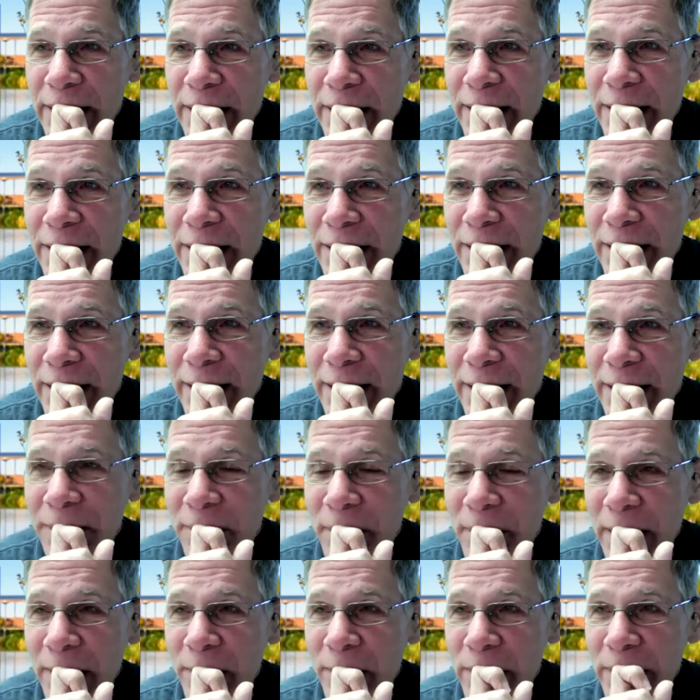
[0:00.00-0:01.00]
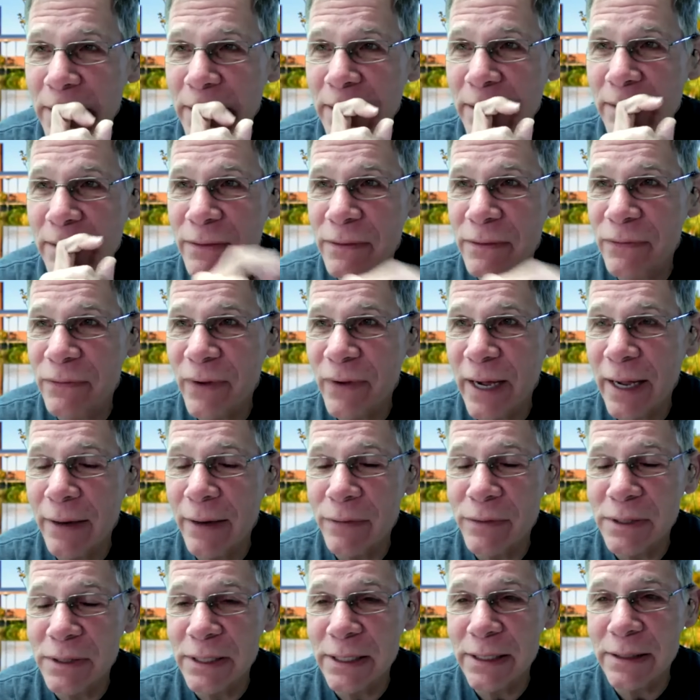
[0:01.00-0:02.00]
I think it might be 5
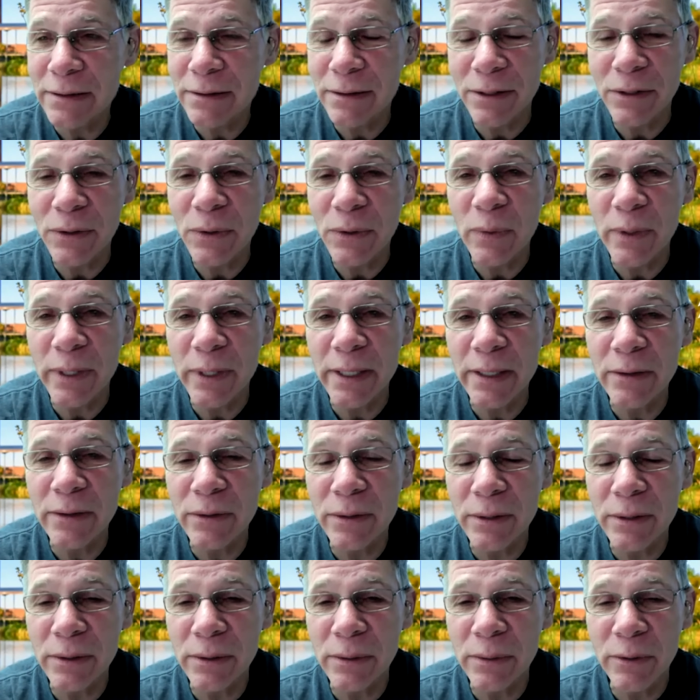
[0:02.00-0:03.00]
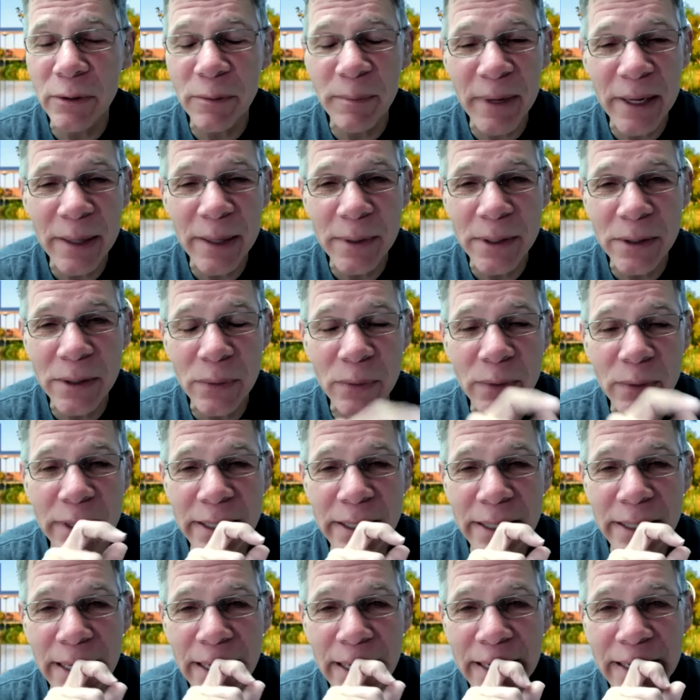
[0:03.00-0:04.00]
6 to 22 or maybe
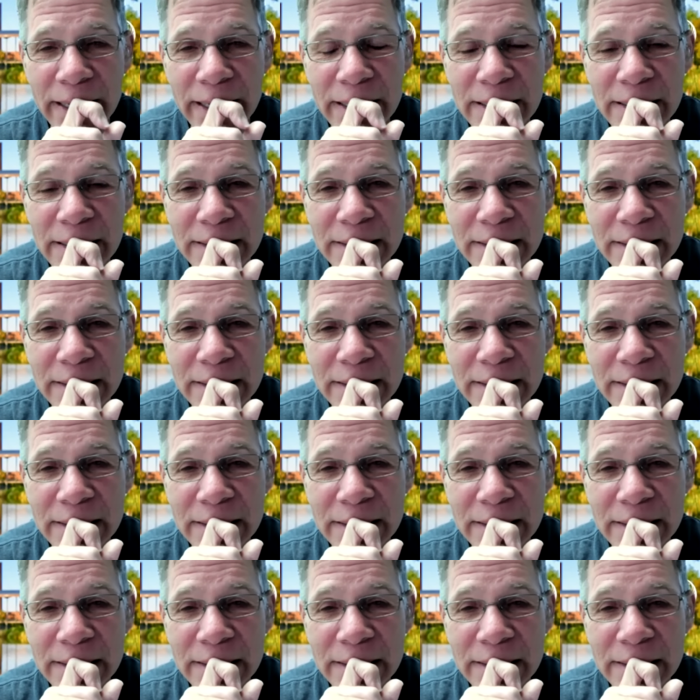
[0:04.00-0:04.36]
28